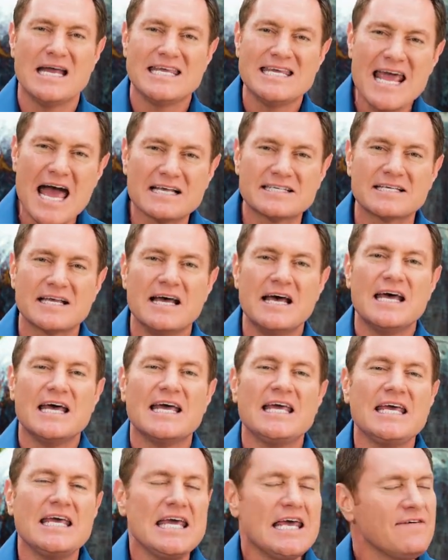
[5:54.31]
Yes,
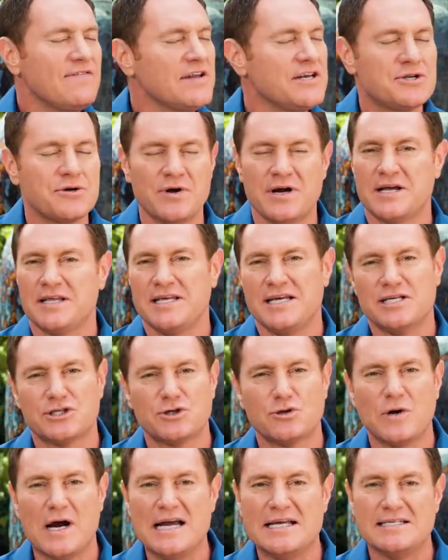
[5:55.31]
even during these
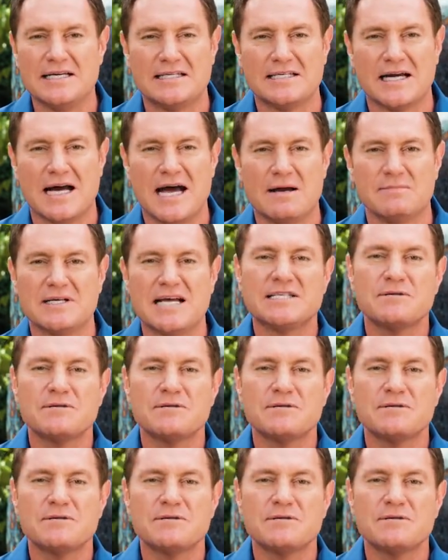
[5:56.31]
crazy times.